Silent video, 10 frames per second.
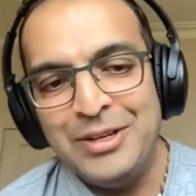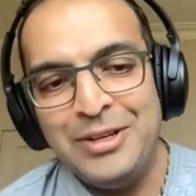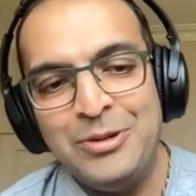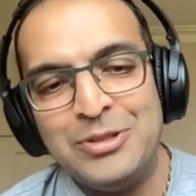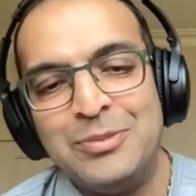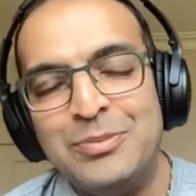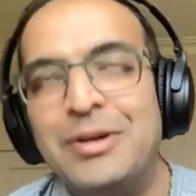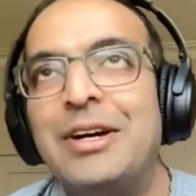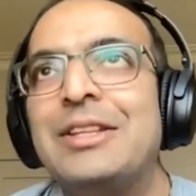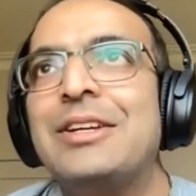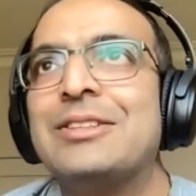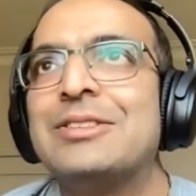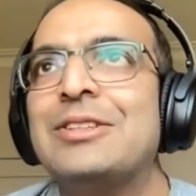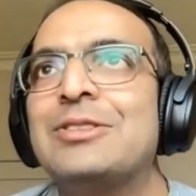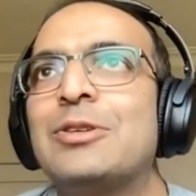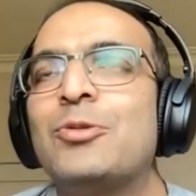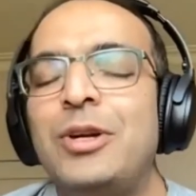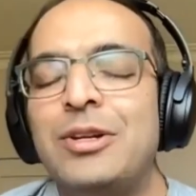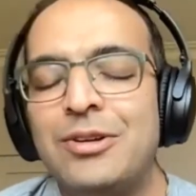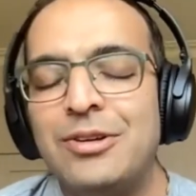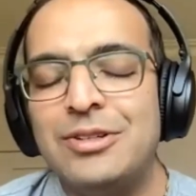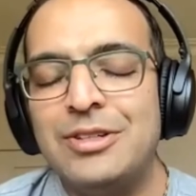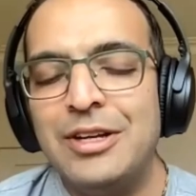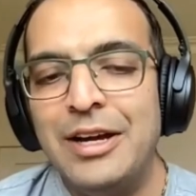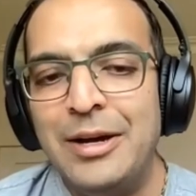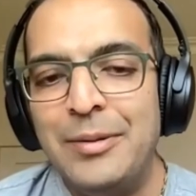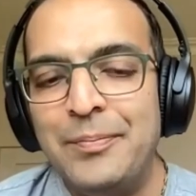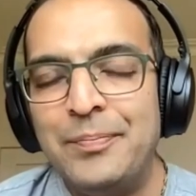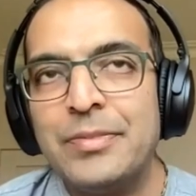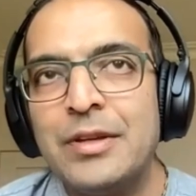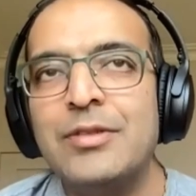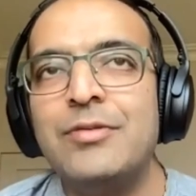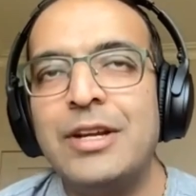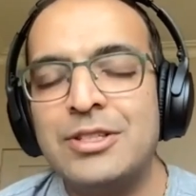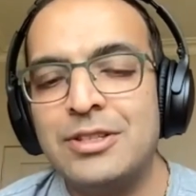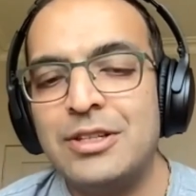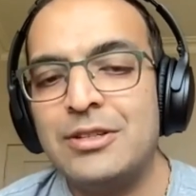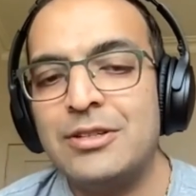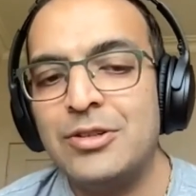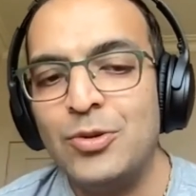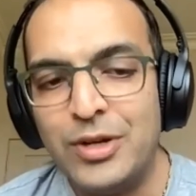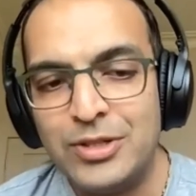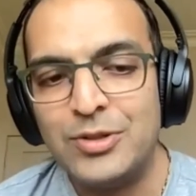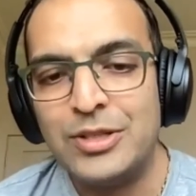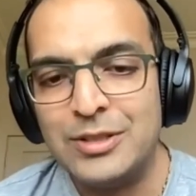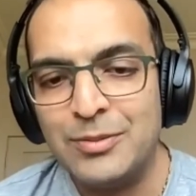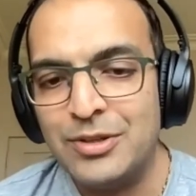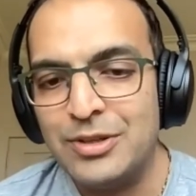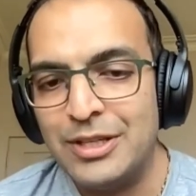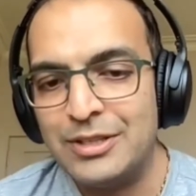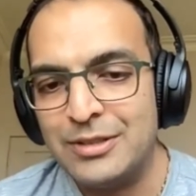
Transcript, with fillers: you know, it's I think it's it's a quite a good um reflection that you are doing some good things,